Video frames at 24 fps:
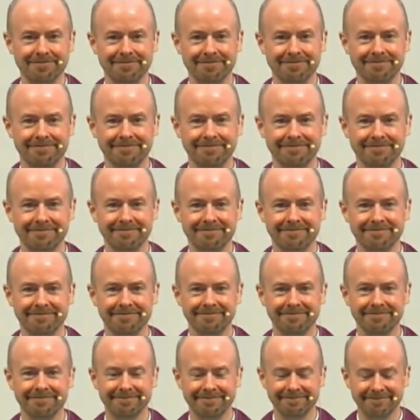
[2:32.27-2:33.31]

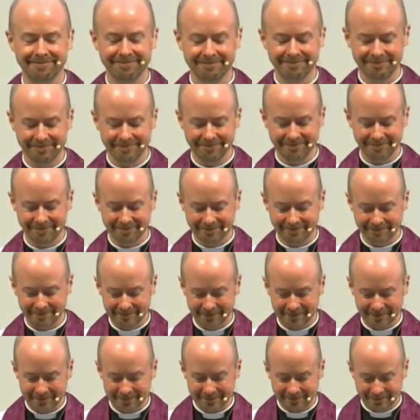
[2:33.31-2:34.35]
No one is speaking in this clip.